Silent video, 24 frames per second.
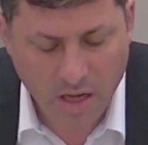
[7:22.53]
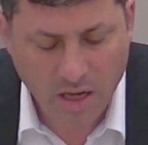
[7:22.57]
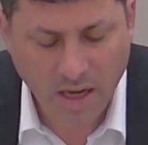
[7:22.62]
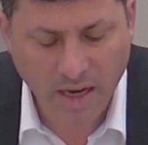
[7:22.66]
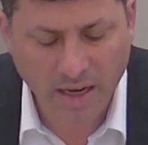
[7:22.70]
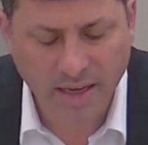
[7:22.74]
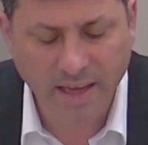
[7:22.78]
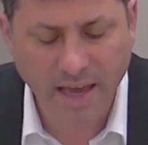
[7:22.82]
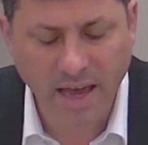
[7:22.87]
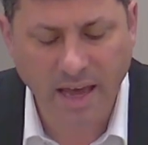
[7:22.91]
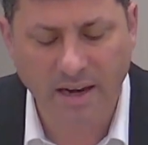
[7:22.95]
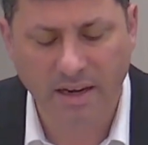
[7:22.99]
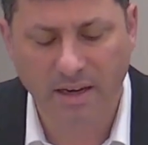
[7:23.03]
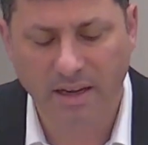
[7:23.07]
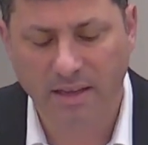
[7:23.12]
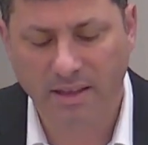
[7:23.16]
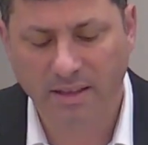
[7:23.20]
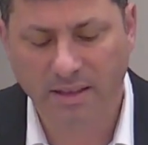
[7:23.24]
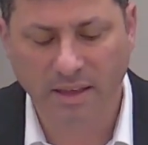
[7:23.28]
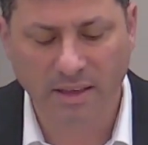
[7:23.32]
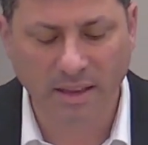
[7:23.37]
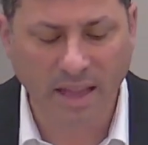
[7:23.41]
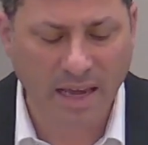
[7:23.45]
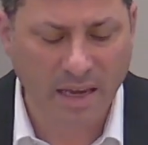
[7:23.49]
Again,
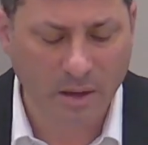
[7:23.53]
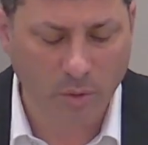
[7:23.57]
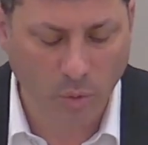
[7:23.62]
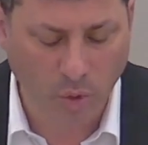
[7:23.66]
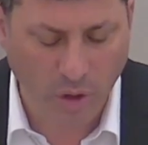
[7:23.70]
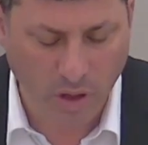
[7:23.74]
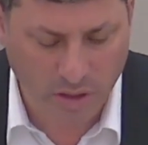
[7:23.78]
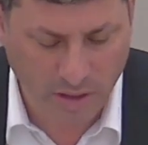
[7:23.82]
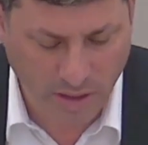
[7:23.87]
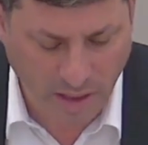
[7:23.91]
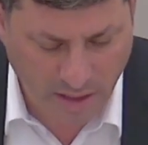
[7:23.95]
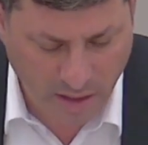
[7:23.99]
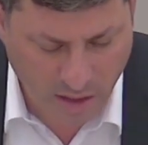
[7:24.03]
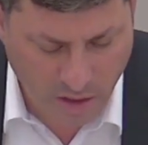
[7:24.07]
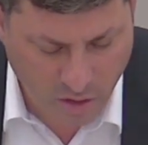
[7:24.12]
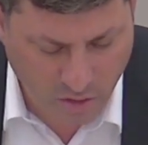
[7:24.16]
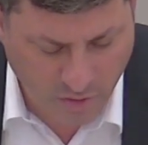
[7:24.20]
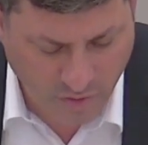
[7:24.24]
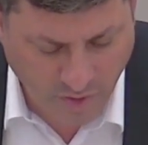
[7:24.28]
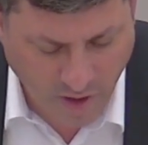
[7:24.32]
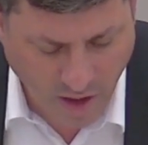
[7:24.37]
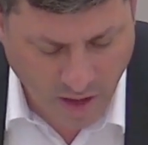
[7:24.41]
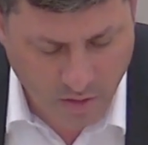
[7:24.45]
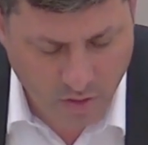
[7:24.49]
the light one, like in
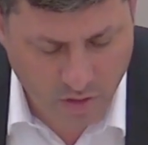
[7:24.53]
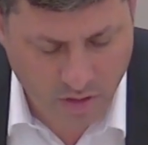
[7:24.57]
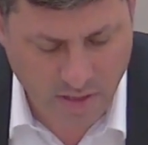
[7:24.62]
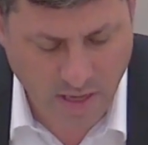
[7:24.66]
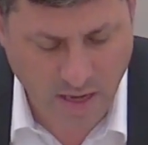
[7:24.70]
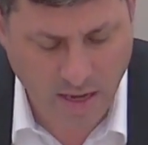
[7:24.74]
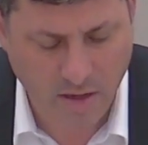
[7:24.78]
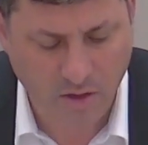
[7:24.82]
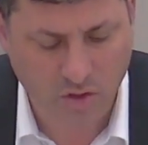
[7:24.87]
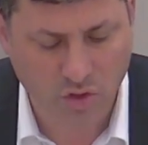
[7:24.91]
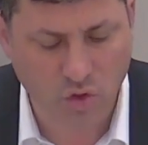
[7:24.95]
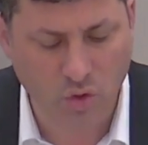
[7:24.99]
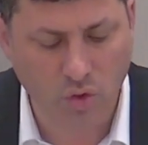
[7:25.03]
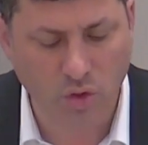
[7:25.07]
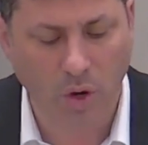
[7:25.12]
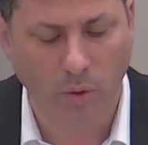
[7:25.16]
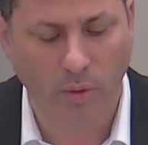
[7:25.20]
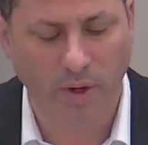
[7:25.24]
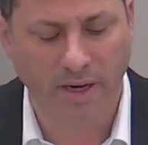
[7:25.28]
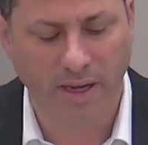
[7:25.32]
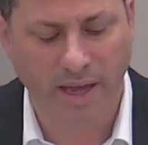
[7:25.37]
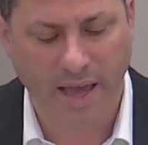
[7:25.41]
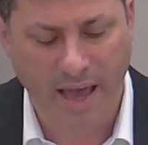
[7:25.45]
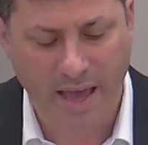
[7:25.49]
your father's house. You know
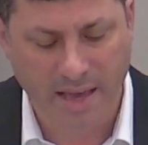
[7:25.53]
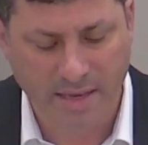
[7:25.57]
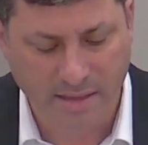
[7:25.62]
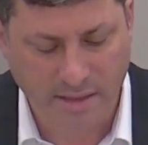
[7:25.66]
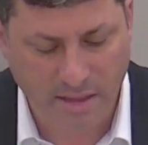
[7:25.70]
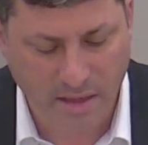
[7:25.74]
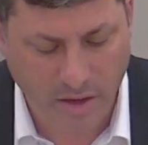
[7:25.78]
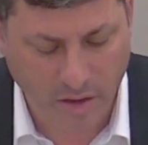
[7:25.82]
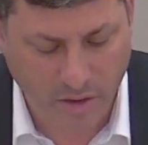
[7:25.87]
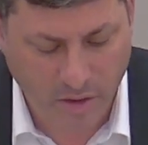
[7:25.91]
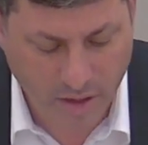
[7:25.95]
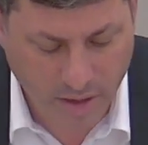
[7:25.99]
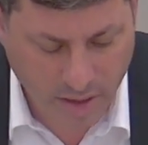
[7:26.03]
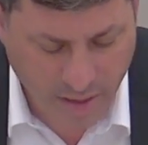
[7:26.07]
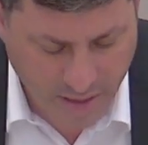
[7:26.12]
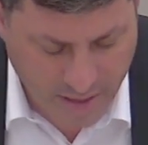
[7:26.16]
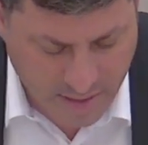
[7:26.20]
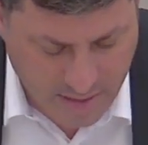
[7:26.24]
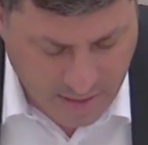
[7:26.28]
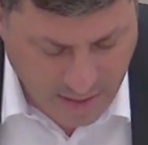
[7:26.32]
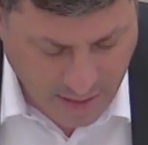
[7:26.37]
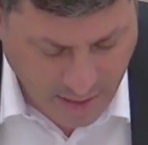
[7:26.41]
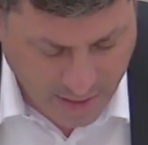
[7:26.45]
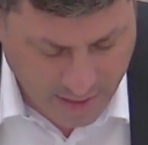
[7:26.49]
what he has there,
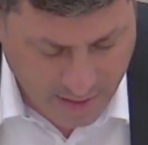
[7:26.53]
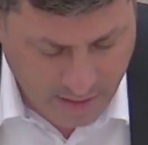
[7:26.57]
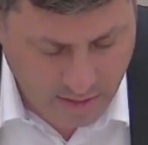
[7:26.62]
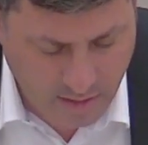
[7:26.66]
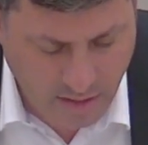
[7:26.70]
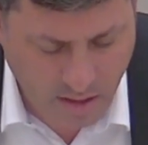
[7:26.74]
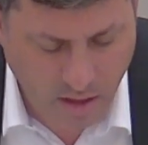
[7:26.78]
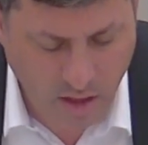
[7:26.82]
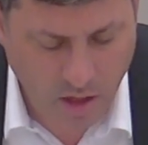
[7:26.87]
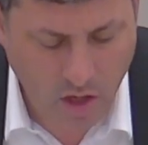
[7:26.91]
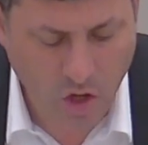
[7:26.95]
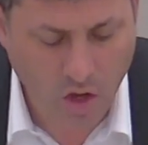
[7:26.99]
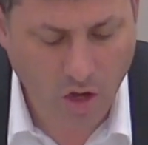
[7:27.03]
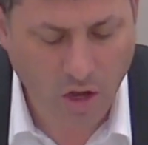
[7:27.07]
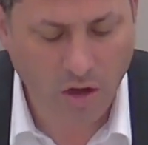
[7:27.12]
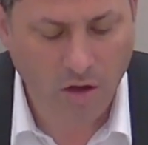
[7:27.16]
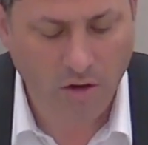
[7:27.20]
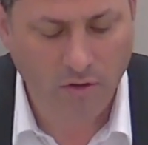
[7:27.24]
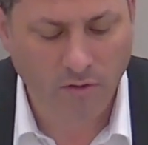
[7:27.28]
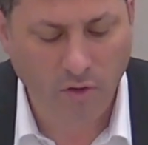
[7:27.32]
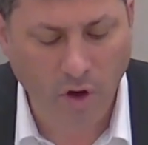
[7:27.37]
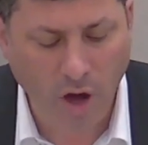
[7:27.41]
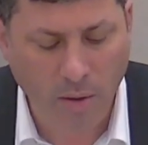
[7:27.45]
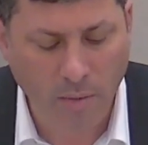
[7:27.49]
it's light.
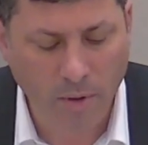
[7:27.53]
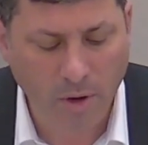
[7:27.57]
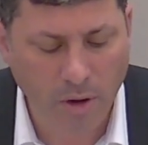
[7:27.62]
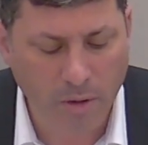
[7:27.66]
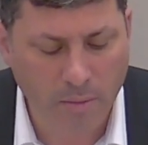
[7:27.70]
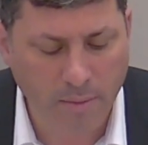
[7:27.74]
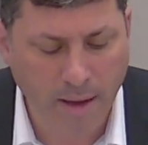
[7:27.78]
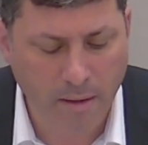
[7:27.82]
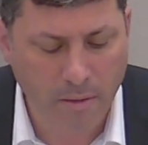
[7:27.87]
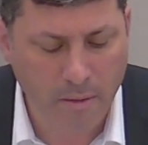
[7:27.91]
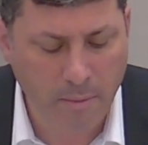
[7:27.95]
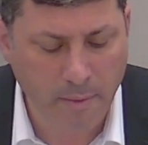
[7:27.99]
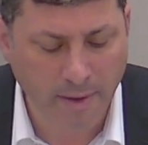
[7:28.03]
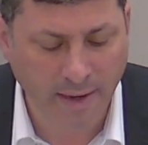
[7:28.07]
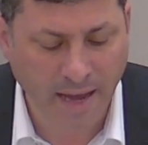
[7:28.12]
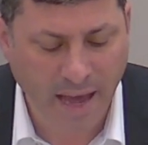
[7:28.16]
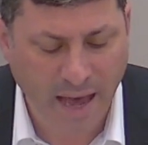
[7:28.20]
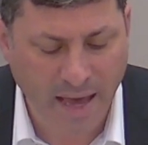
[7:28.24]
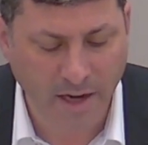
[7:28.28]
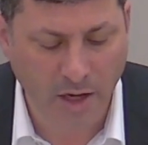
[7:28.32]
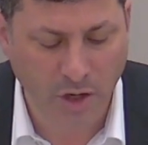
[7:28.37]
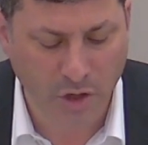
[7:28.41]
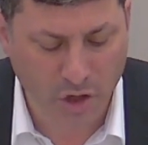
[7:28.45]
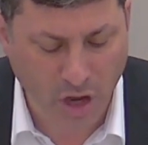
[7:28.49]
Another
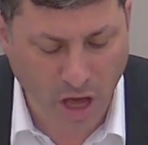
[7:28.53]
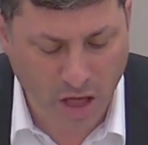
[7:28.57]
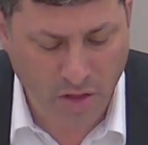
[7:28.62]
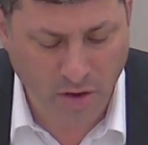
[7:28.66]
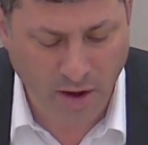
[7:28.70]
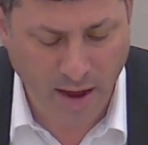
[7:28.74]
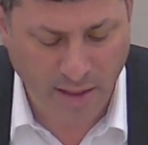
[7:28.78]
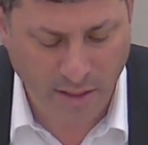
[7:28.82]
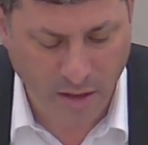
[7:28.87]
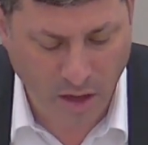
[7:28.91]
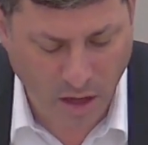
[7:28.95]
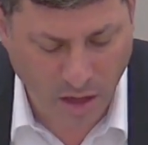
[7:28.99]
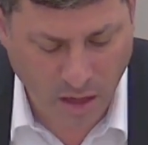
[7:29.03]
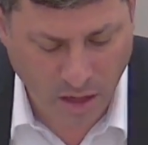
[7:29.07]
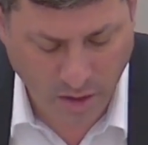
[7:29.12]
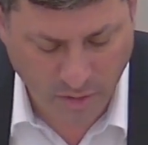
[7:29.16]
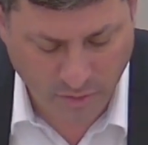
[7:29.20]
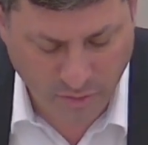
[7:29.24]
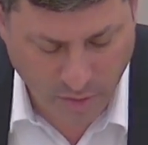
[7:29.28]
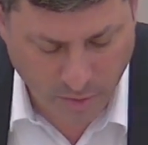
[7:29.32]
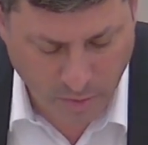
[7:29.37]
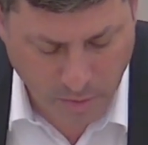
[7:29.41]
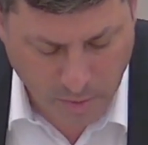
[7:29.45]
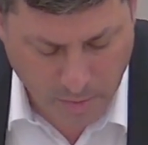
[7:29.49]
halacha
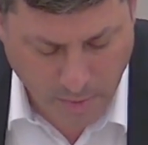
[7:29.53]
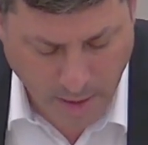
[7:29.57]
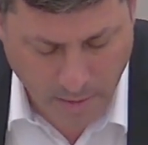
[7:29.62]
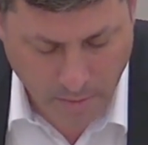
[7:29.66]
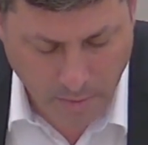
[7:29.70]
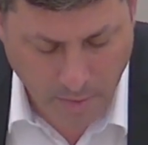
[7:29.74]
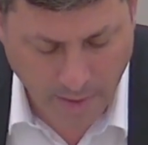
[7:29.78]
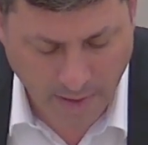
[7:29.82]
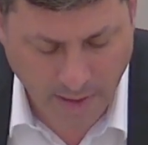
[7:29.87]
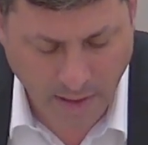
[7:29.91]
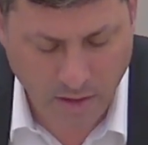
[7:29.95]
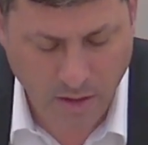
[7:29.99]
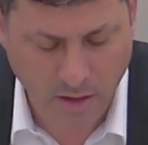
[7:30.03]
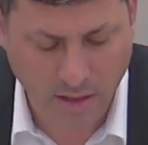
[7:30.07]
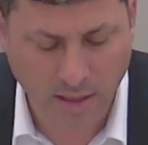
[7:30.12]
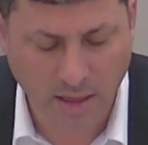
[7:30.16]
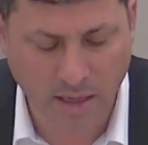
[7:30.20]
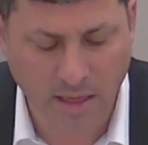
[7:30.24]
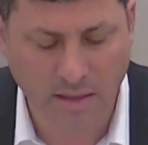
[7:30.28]
for Rabbi Bar-Kahana.